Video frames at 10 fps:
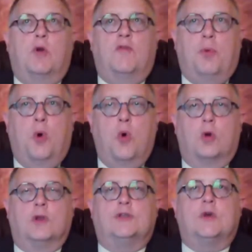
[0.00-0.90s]
of
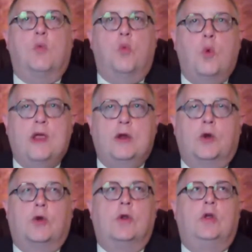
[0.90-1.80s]
ports
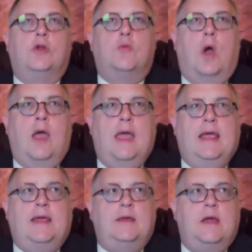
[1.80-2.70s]
where
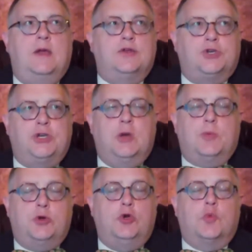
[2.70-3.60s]
a
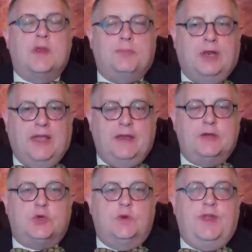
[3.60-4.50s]
ship could
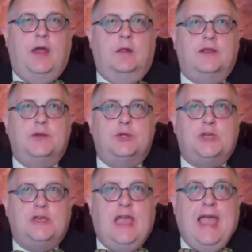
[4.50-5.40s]
replenish with
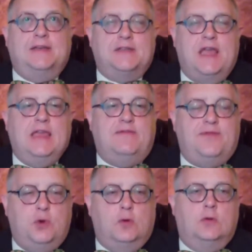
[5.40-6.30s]
LNG as a
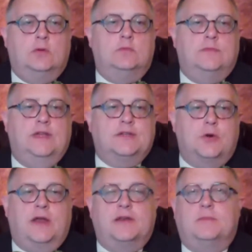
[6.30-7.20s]
fuel. That's
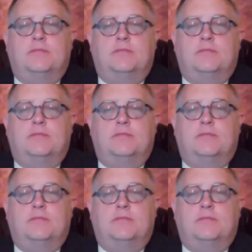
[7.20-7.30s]
correct.